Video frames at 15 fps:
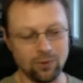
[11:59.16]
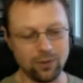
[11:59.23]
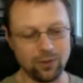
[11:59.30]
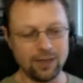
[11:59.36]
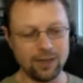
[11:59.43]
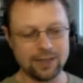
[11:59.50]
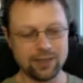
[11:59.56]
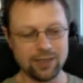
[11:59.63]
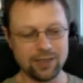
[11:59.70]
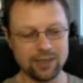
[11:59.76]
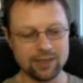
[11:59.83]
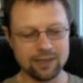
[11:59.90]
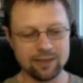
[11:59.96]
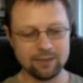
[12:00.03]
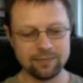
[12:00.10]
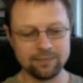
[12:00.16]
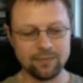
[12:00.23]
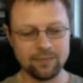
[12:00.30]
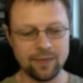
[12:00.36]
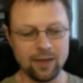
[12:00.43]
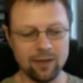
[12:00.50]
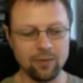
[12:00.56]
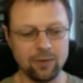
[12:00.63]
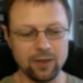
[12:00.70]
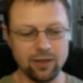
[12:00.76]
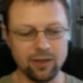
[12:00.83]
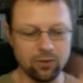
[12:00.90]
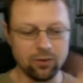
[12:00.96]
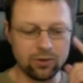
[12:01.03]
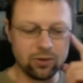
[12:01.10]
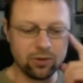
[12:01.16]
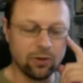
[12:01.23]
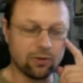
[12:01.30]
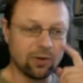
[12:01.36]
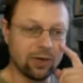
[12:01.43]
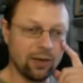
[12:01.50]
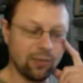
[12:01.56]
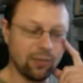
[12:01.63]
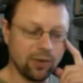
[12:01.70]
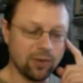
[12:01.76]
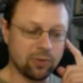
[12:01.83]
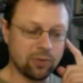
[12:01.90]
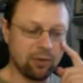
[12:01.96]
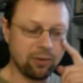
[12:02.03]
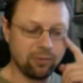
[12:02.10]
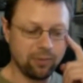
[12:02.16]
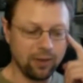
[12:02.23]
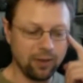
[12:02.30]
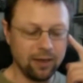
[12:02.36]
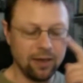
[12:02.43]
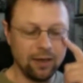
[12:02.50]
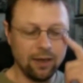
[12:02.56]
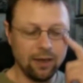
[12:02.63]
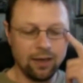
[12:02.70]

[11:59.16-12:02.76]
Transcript: What do I suggest? Well, in order to overcome this problem